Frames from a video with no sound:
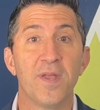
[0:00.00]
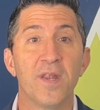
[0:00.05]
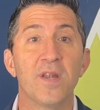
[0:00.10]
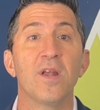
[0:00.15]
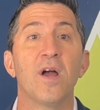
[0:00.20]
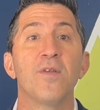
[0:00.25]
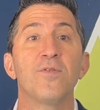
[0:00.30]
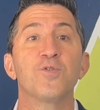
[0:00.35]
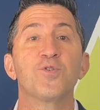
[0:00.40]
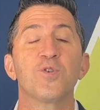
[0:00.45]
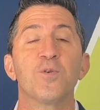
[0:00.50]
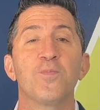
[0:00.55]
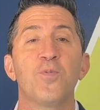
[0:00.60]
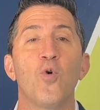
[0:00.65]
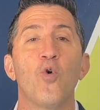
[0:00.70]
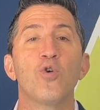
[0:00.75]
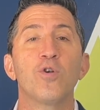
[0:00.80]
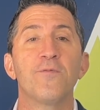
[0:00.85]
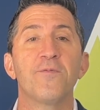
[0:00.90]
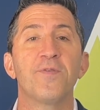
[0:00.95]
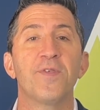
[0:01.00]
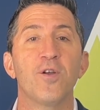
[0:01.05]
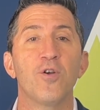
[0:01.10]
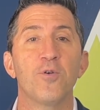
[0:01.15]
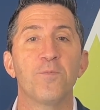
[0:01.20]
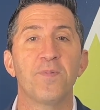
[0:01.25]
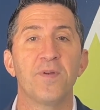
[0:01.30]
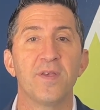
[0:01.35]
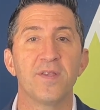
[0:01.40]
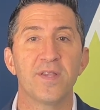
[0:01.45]
and other supportive
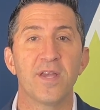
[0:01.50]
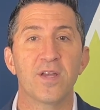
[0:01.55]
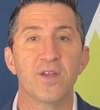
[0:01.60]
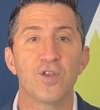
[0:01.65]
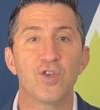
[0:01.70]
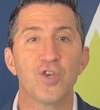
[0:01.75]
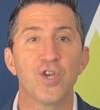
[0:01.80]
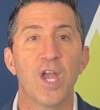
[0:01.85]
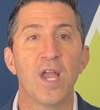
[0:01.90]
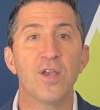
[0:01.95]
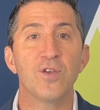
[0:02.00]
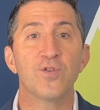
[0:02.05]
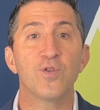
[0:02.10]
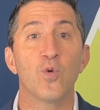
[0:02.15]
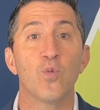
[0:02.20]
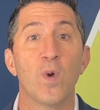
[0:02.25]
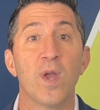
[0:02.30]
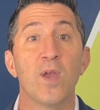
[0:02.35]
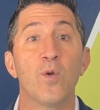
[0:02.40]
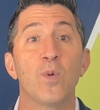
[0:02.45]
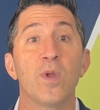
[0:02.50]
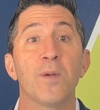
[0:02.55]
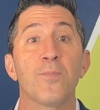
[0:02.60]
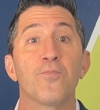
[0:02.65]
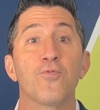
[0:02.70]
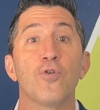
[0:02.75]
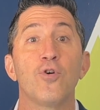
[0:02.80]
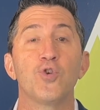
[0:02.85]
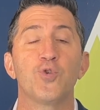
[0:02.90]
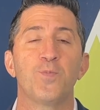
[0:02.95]
therapies that could change the way we
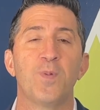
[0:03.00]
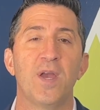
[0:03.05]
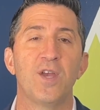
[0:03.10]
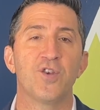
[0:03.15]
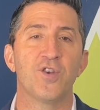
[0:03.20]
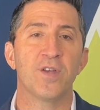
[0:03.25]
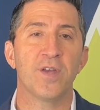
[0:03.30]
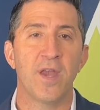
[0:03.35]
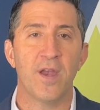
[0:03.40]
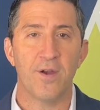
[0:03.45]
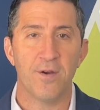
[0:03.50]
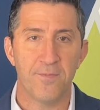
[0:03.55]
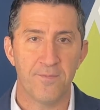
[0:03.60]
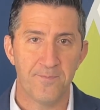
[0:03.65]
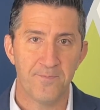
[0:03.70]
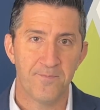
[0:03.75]
approach patient care.